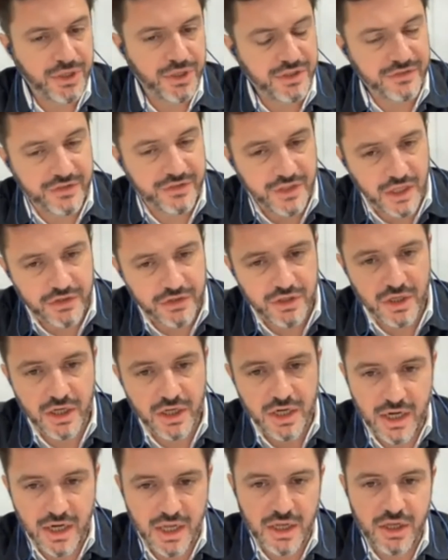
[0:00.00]
but it's not
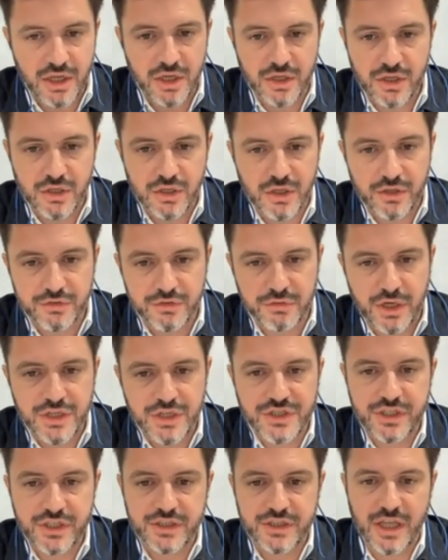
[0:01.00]
a
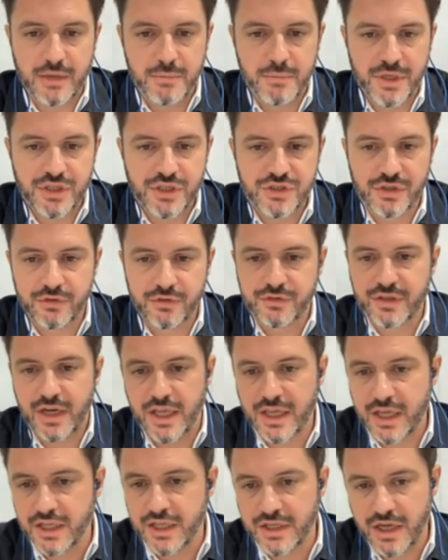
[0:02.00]
strategic dimensions
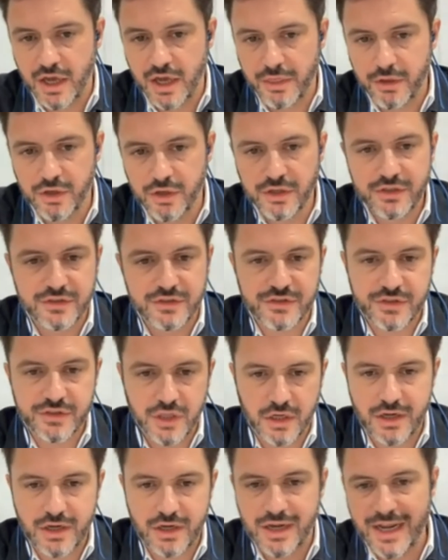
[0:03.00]
like any other. It's
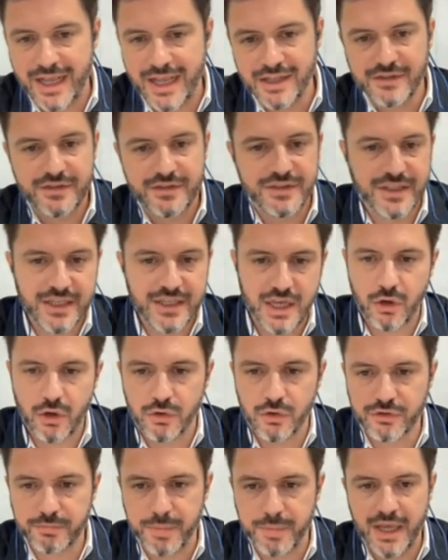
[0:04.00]
not land, sea,
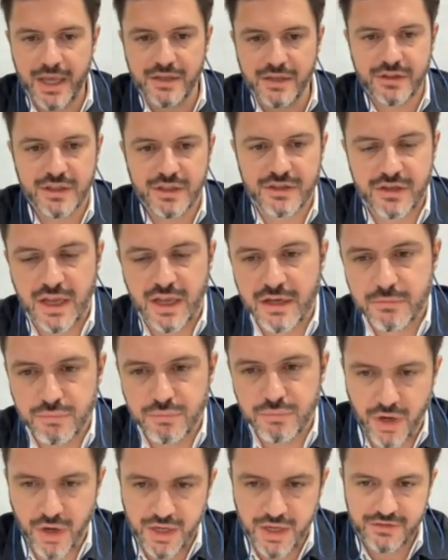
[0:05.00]
aerospace. It
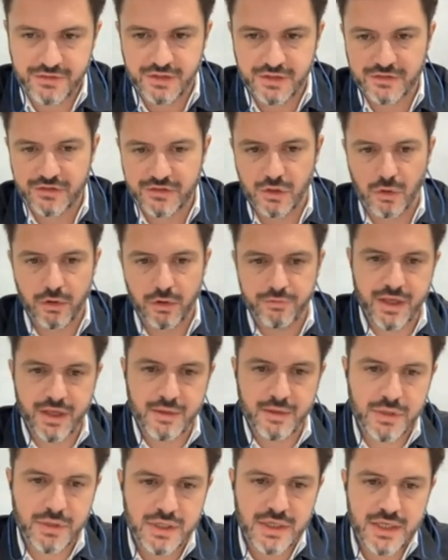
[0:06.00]
embraces all of
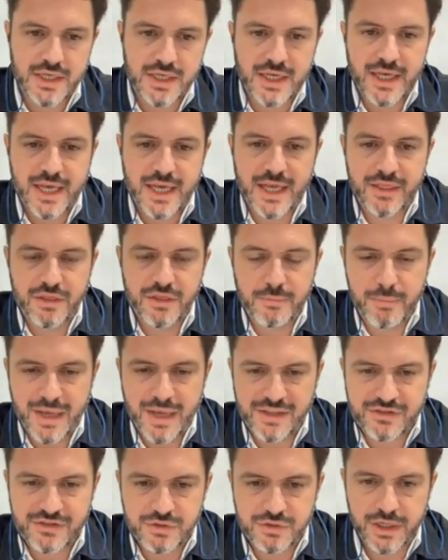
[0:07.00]
them. And the
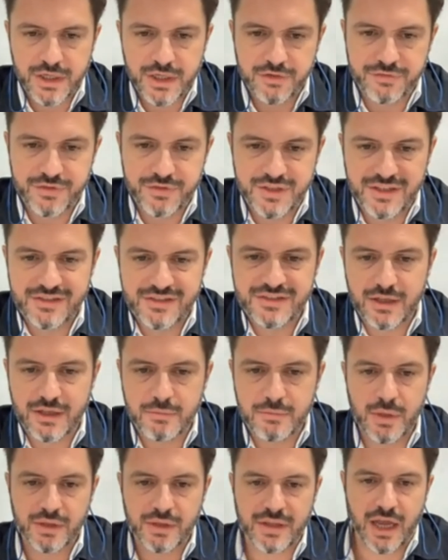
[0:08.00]
mastery of this
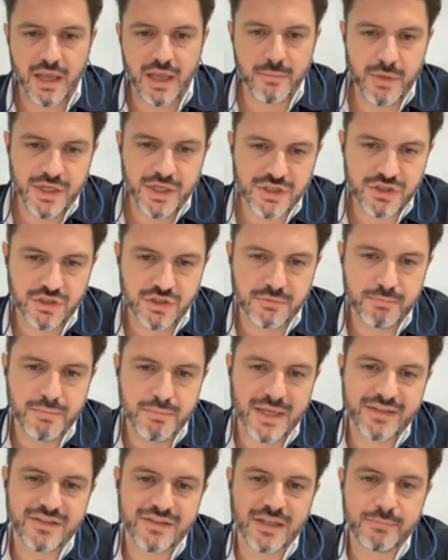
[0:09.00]

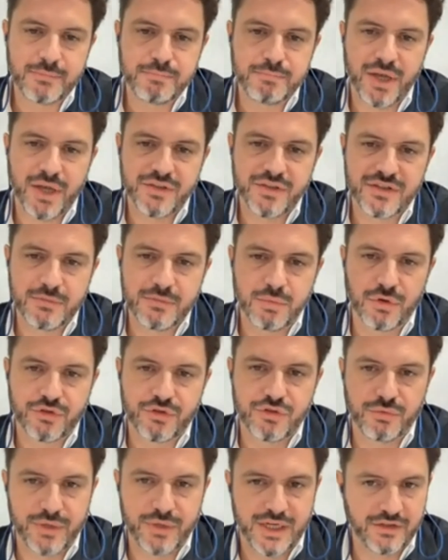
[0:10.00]
dimension makes it possible
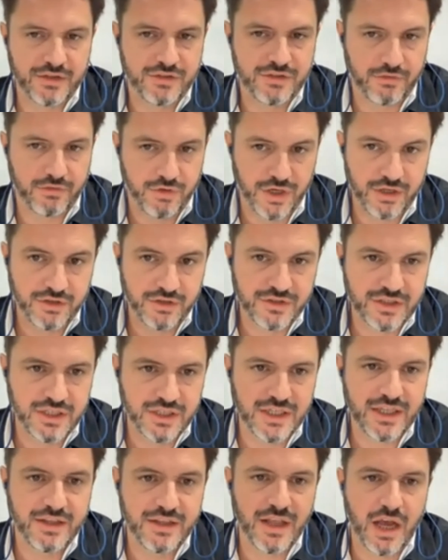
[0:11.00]
to regain
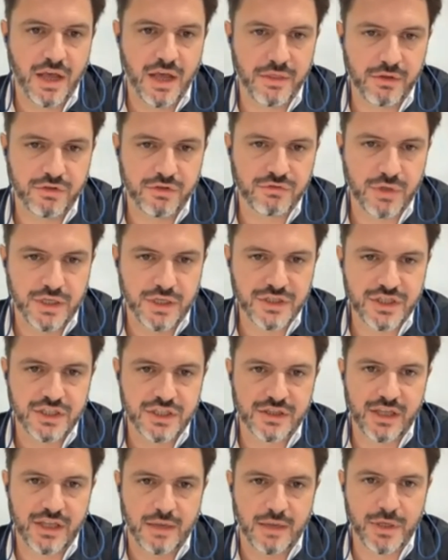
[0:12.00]
sovereignty in other
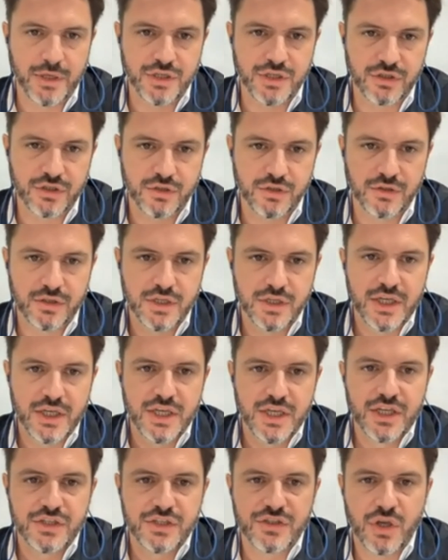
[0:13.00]
strategic dimensions.
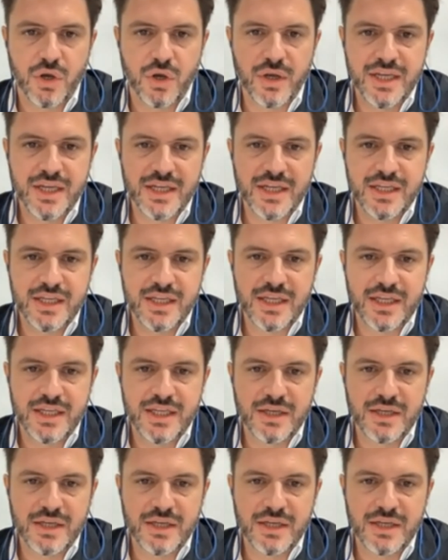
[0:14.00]
So